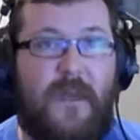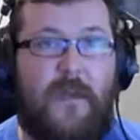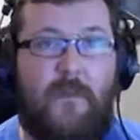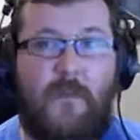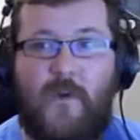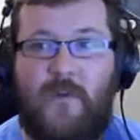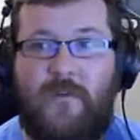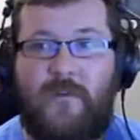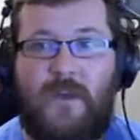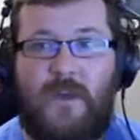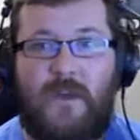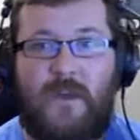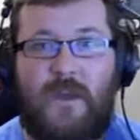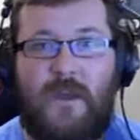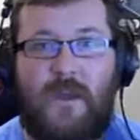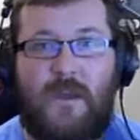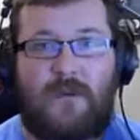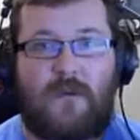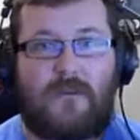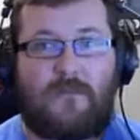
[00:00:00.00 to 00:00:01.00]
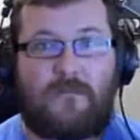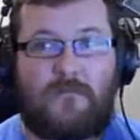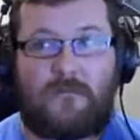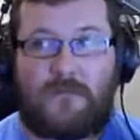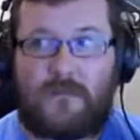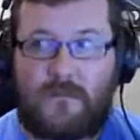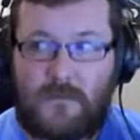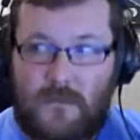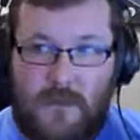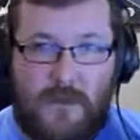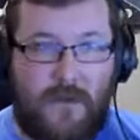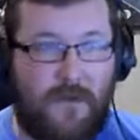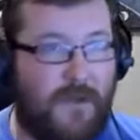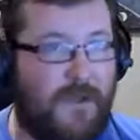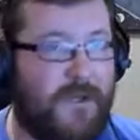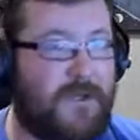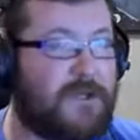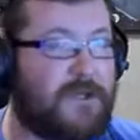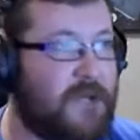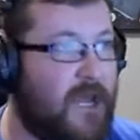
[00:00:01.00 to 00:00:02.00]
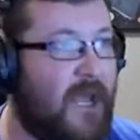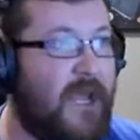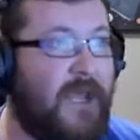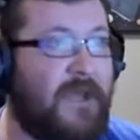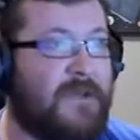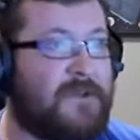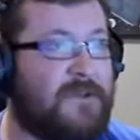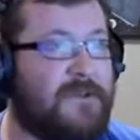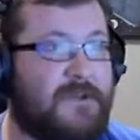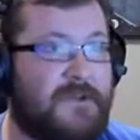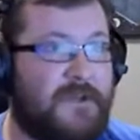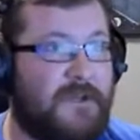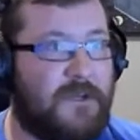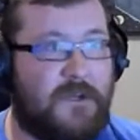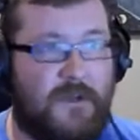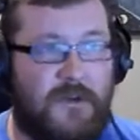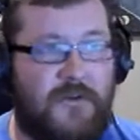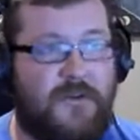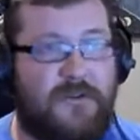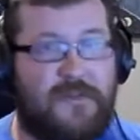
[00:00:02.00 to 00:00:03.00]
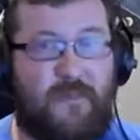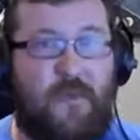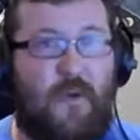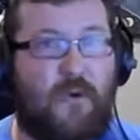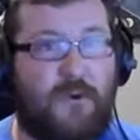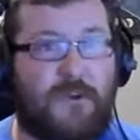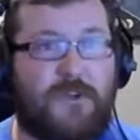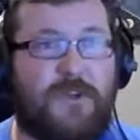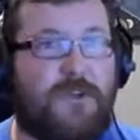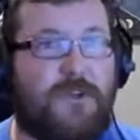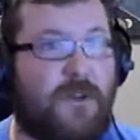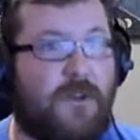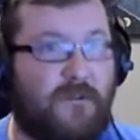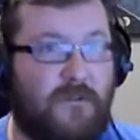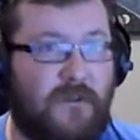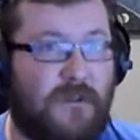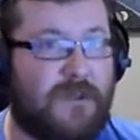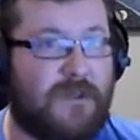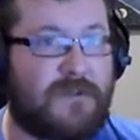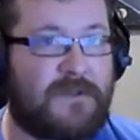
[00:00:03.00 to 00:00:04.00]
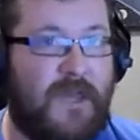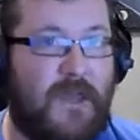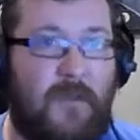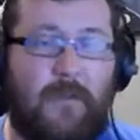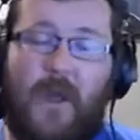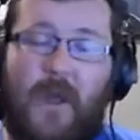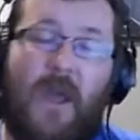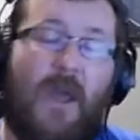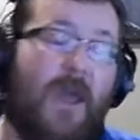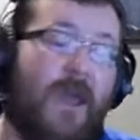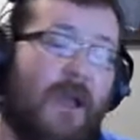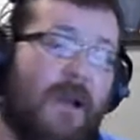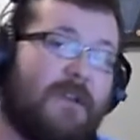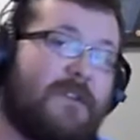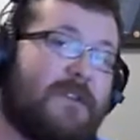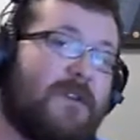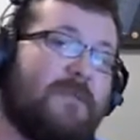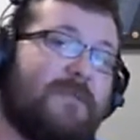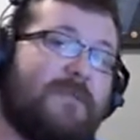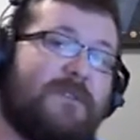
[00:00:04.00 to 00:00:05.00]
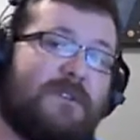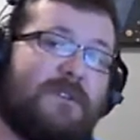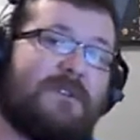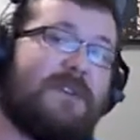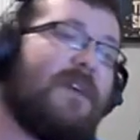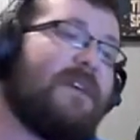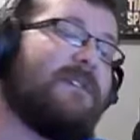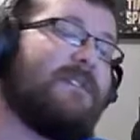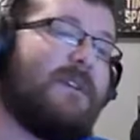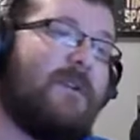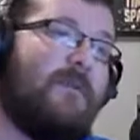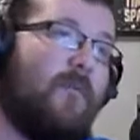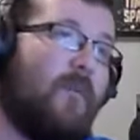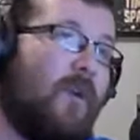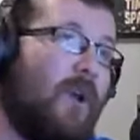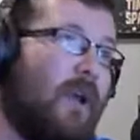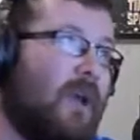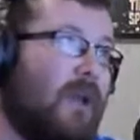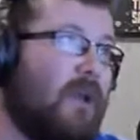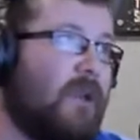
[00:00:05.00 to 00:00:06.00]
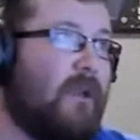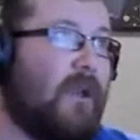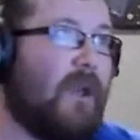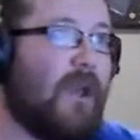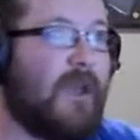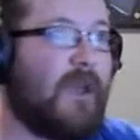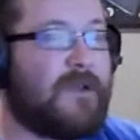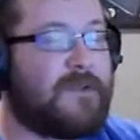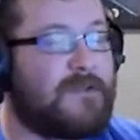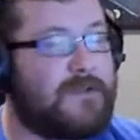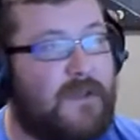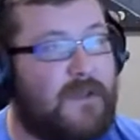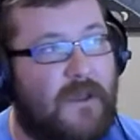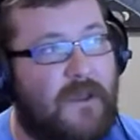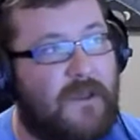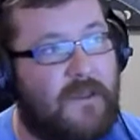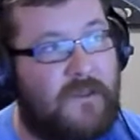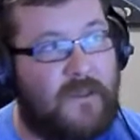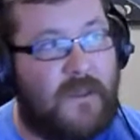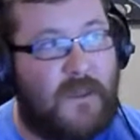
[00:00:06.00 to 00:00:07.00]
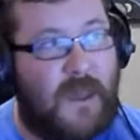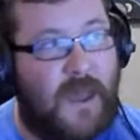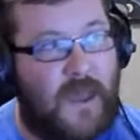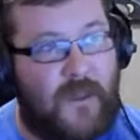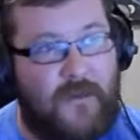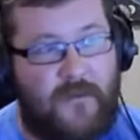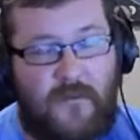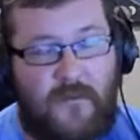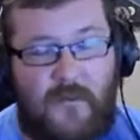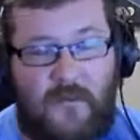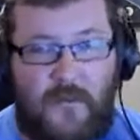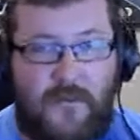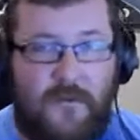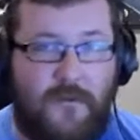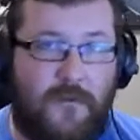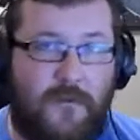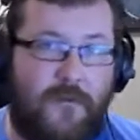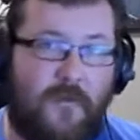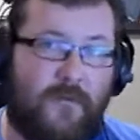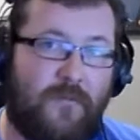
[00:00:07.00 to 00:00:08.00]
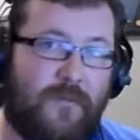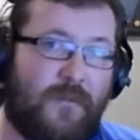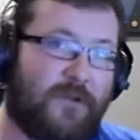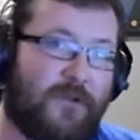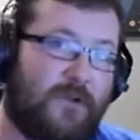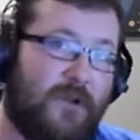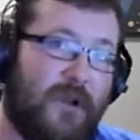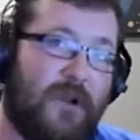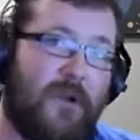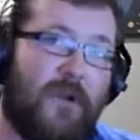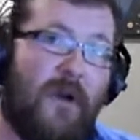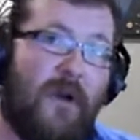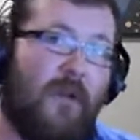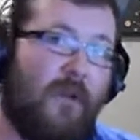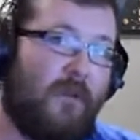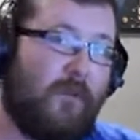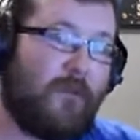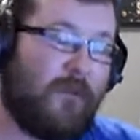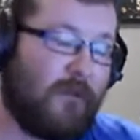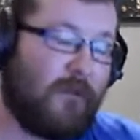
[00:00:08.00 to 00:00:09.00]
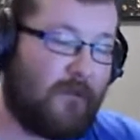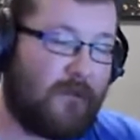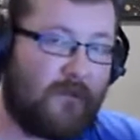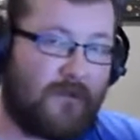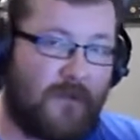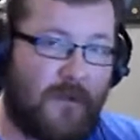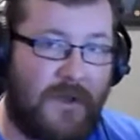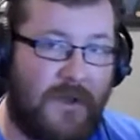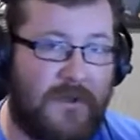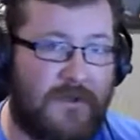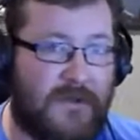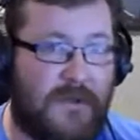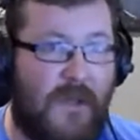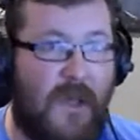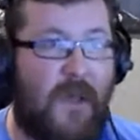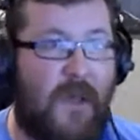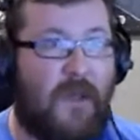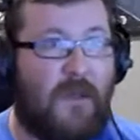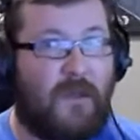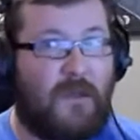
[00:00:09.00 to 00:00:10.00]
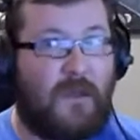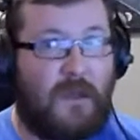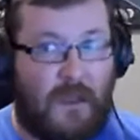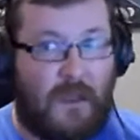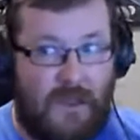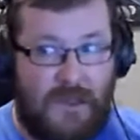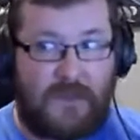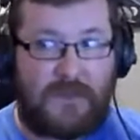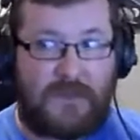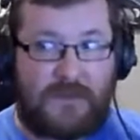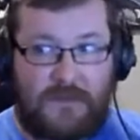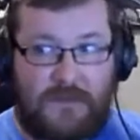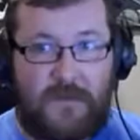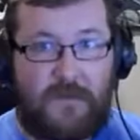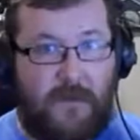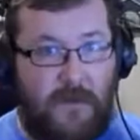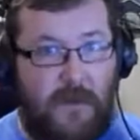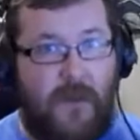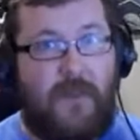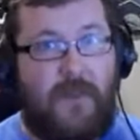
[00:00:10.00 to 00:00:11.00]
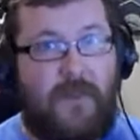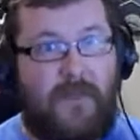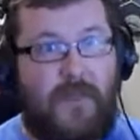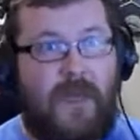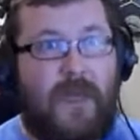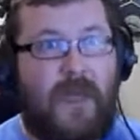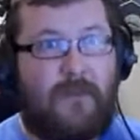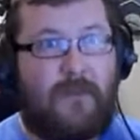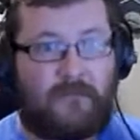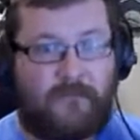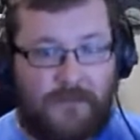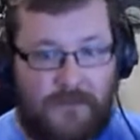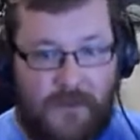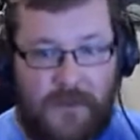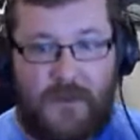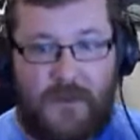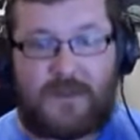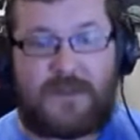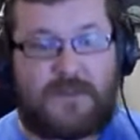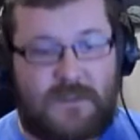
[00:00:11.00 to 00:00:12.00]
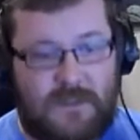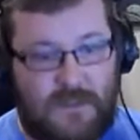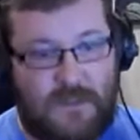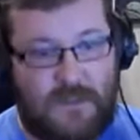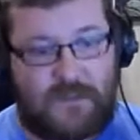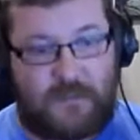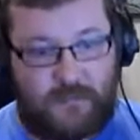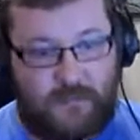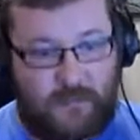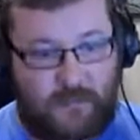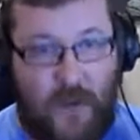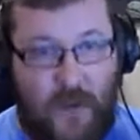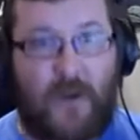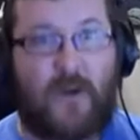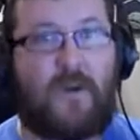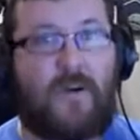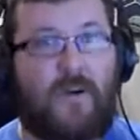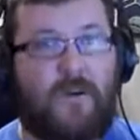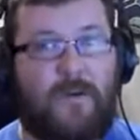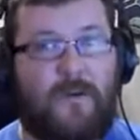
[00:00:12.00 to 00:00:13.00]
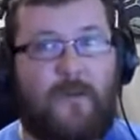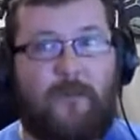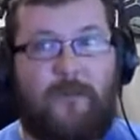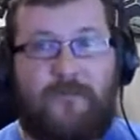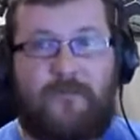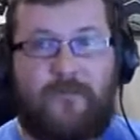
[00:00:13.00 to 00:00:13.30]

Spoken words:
that movie literally changed a huge portion of the landscape. It's almost the exact same way as the actor who portrayed Gollum in Lord of the Rings. He's the one that really spurred